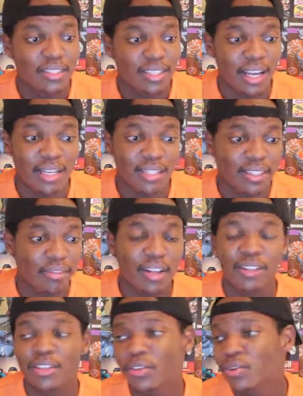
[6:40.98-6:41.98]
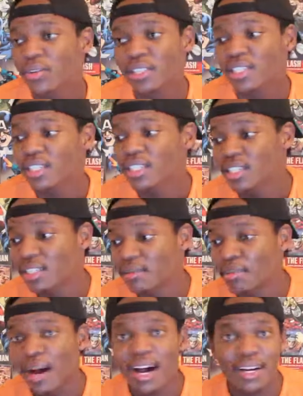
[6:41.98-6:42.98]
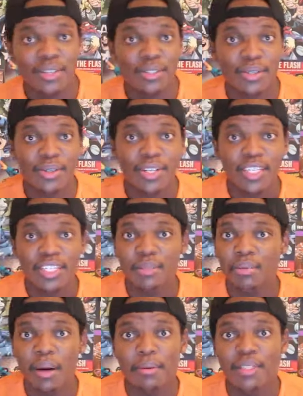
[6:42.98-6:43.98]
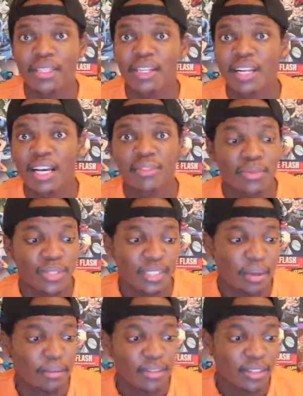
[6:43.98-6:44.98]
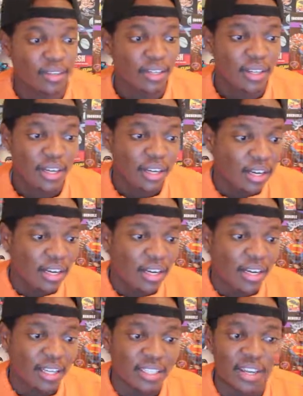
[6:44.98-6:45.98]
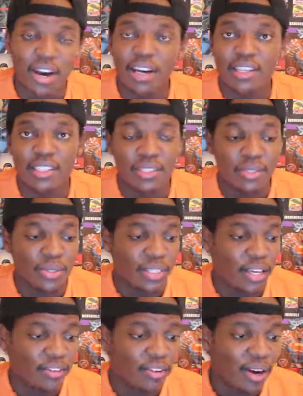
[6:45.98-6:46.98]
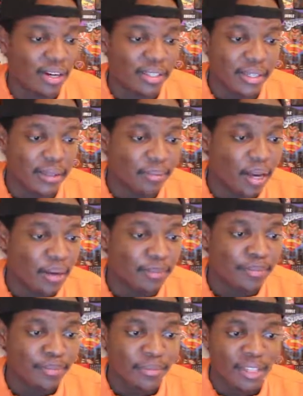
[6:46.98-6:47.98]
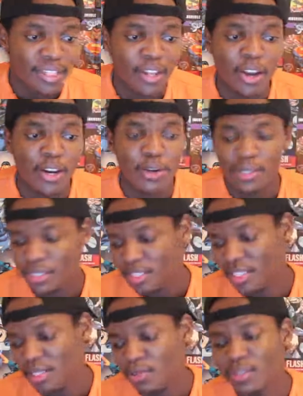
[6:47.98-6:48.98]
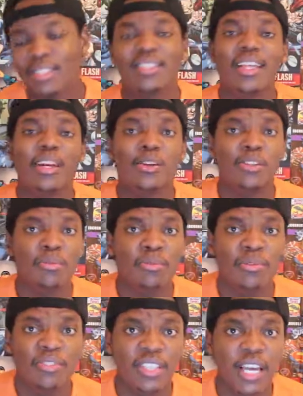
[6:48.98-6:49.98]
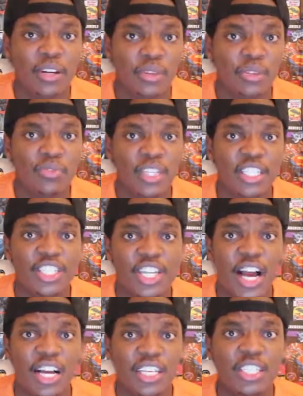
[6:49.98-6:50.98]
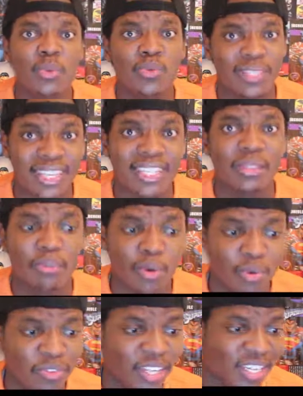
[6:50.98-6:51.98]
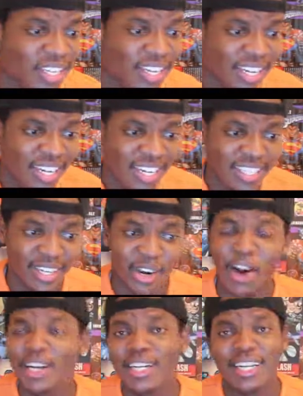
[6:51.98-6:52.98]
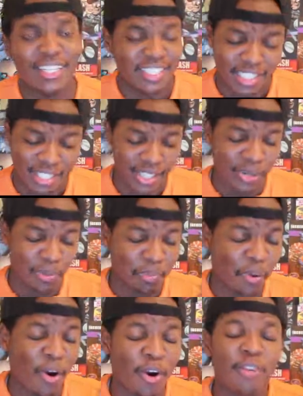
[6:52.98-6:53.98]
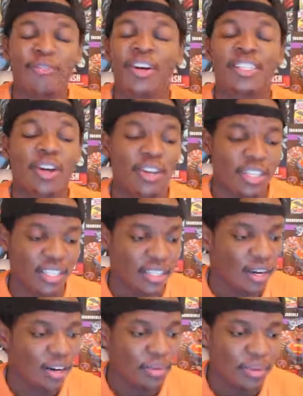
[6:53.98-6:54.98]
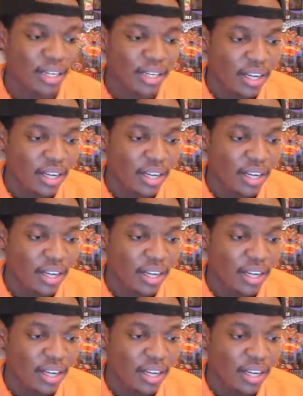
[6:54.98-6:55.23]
And Valkyrie wasn't in the pile, so she probably left with some of the as guardians to safeguard them. Thanos, this was a Thanos movie. Thanos really shined. This was his movie. The gauntlet just looked perfect on his arm.